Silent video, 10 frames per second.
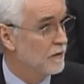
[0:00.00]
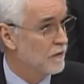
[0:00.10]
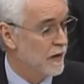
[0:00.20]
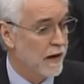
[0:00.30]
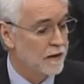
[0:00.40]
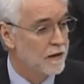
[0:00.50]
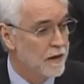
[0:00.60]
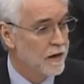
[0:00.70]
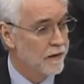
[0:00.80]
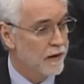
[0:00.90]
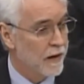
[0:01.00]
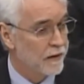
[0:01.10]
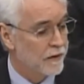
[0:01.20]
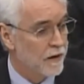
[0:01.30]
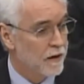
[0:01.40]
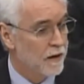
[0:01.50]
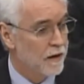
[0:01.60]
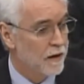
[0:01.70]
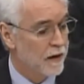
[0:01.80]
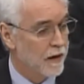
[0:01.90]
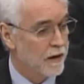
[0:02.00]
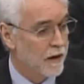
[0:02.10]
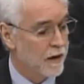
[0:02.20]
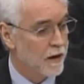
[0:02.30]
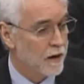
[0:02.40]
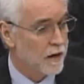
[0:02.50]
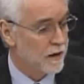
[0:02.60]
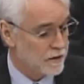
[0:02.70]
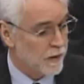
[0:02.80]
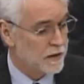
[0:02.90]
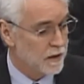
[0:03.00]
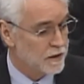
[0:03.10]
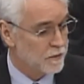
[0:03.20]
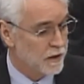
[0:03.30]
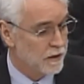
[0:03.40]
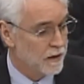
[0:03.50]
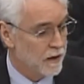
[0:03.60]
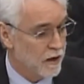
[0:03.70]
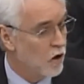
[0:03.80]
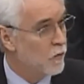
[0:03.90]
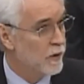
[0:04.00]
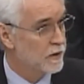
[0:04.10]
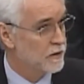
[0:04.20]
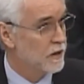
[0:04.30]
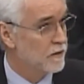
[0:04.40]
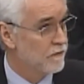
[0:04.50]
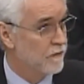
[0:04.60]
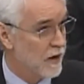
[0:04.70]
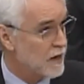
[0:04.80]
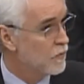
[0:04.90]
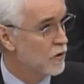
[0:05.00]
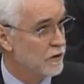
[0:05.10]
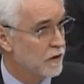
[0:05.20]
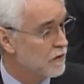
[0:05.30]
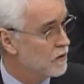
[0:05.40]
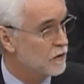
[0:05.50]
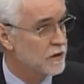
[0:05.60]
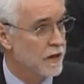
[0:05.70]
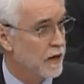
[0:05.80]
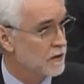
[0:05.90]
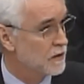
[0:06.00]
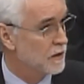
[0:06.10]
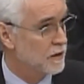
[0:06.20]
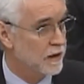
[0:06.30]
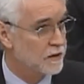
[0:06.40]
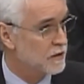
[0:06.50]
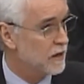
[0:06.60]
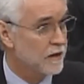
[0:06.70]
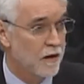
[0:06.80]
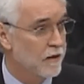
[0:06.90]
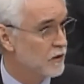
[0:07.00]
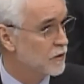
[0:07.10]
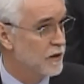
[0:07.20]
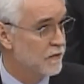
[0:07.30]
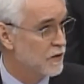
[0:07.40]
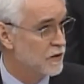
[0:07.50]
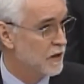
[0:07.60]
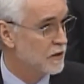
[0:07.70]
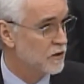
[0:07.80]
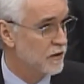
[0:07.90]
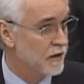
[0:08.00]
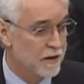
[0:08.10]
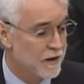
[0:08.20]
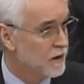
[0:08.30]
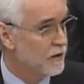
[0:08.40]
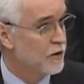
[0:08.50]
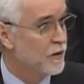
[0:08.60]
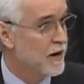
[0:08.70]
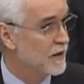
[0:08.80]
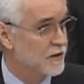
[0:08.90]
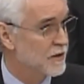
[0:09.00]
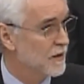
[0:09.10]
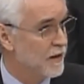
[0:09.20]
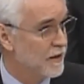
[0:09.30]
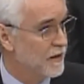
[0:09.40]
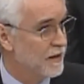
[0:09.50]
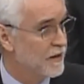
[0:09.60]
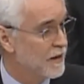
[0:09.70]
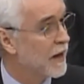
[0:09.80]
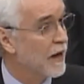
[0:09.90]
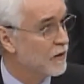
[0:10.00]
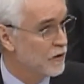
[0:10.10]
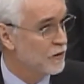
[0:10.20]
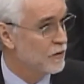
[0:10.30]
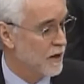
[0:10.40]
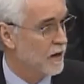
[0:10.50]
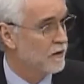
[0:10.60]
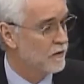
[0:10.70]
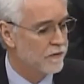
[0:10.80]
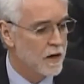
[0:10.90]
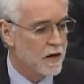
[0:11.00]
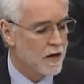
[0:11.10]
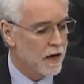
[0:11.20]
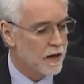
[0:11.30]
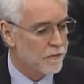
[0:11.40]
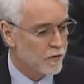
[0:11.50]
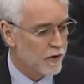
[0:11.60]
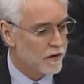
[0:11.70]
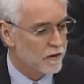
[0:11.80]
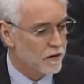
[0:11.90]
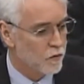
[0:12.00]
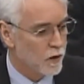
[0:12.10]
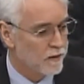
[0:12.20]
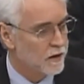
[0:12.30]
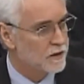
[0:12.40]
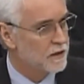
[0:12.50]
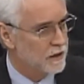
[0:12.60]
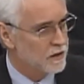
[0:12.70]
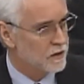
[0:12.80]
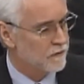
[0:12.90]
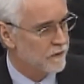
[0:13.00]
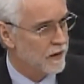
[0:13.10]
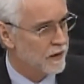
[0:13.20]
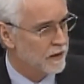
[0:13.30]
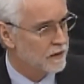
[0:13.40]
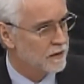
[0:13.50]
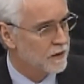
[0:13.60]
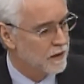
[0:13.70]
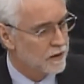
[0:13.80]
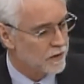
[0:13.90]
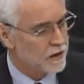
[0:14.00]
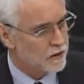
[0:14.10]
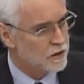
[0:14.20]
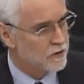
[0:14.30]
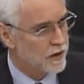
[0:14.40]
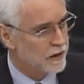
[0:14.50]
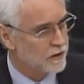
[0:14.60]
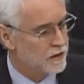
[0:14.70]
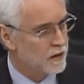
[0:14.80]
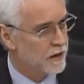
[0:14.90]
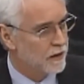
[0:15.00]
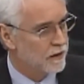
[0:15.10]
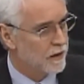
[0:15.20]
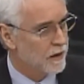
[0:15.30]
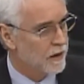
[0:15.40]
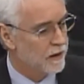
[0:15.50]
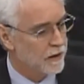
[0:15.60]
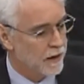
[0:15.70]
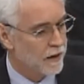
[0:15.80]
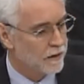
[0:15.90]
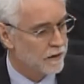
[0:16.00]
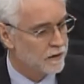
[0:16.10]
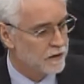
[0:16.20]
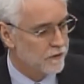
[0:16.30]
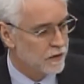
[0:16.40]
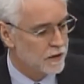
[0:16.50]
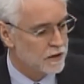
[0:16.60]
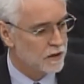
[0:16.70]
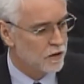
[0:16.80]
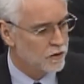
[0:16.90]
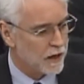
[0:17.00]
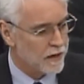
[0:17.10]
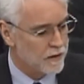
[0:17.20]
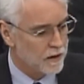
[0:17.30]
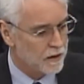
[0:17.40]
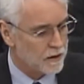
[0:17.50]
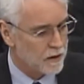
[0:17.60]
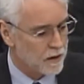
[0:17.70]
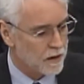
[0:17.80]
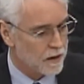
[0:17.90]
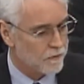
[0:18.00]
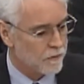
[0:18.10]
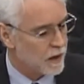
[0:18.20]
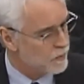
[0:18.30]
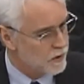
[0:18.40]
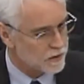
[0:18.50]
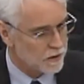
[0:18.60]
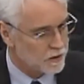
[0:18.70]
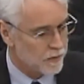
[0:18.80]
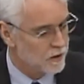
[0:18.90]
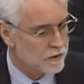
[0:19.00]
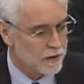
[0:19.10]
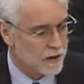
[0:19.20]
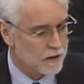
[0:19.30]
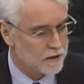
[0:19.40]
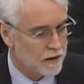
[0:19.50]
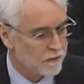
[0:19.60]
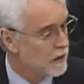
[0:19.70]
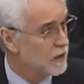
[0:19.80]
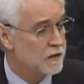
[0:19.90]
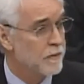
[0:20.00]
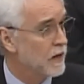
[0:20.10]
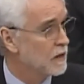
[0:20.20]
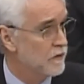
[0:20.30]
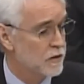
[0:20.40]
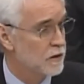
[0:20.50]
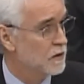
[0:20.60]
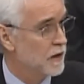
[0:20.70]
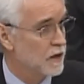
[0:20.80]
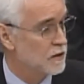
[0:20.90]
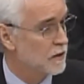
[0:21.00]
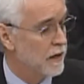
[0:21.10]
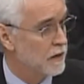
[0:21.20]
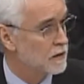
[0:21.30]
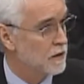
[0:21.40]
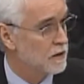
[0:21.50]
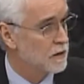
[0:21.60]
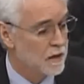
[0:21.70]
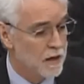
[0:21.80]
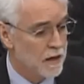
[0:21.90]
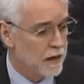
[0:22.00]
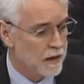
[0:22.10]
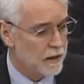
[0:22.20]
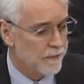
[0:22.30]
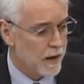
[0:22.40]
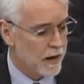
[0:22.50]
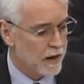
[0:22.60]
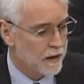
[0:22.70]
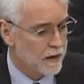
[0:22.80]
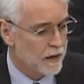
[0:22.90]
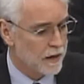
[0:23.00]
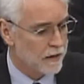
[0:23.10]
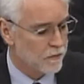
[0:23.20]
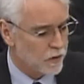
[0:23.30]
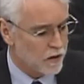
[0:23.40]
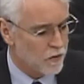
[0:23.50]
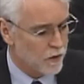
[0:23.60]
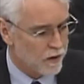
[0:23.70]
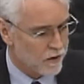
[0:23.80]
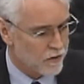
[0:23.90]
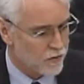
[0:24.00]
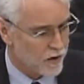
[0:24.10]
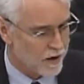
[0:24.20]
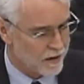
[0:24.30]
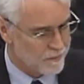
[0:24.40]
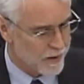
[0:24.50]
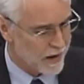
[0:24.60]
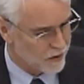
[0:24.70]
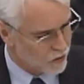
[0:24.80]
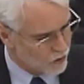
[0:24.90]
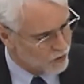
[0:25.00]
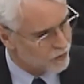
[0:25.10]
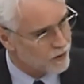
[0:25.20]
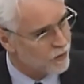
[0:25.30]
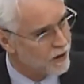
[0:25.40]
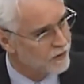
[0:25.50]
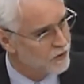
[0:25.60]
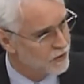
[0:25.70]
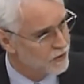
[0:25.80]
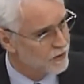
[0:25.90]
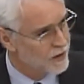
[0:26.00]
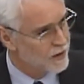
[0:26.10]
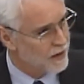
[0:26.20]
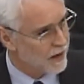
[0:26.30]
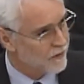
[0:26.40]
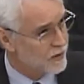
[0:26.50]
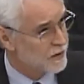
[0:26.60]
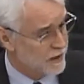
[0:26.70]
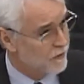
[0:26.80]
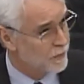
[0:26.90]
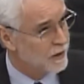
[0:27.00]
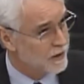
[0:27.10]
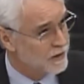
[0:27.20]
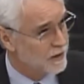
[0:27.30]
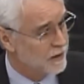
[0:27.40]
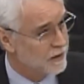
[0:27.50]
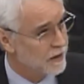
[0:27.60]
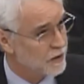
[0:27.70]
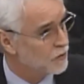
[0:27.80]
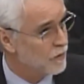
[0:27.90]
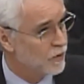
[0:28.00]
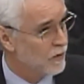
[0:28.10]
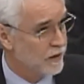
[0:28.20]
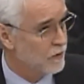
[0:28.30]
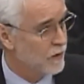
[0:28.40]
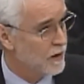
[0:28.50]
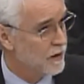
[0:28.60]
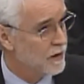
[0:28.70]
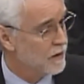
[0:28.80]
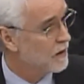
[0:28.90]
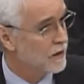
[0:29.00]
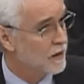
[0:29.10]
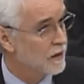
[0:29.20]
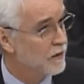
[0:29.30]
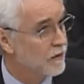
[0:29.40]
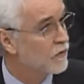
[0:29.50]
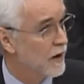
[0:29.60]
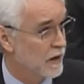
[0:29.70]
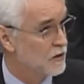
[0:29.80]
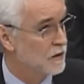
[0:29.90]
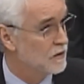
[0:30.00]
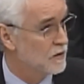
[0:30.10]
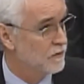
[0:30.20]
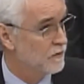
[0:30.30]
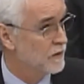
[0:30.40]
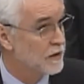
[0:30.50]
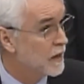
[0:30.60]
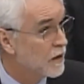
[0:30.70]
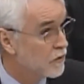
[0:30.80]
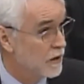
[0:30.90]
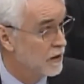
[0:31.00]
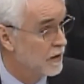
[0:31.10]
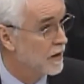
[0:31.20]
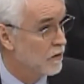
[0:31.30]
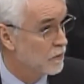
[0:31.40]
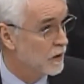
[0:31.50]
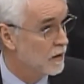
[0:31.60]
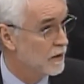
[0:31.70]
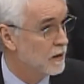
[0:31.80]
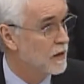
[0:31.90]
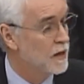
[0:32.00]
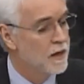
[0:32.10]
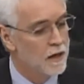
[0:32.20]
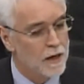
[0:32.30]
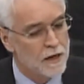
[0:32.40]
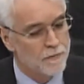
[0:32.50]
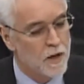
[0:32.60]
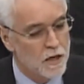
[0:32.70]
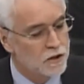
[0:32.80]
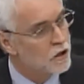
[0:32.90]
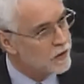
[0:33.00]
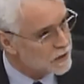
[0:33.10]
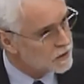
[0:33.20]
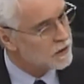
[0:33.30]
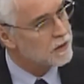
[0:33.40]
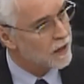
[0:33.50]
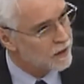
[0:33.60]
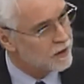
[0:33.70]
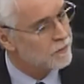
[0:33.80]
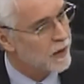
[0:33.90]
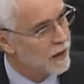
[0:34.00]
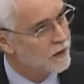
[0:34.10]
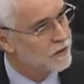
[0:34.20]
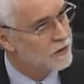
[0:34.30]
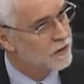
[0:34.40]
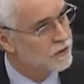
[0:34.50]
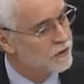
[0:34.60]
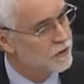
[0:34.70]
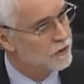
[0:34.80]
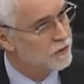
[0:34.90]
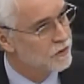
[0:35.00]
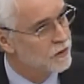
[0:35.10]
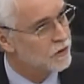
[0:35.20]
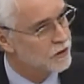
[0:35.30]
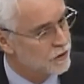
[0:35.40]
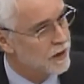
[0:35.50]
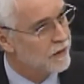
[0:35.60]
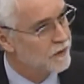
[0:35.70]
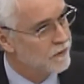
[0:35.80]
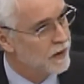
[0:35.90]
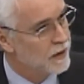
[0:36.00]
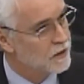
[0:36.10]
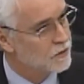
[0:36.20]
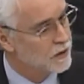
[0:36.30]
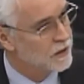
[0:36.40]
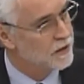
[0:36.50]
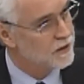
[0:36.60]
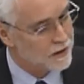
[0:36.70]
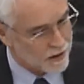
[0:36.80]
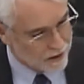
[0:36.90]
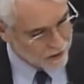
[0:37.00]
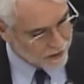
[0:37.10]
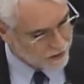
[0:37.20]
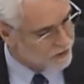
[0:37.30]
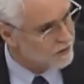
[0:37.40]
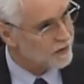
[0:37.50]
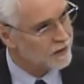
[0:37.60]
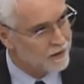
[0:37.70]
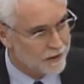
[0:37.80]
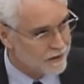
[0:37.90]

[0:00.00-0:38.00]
In fact, that uh, and and and as my testimony indicated, I hope it's a vibrant, enthusiastic. Let's take on the 21st century U.S. Uh, can-do kind of, um, rather than one that seeks to find the constraints and right. and and stiffen the sinews. I think uh, my personal experience with NSF, it's a magnificent national asset. Um, and, and we don't want to throttle it back, nor do we want to have the self policing get to a point where there are clear infractions of integrity and accountability. Um, so, this is a delicate balance that you, that you have to face. We need to unleash the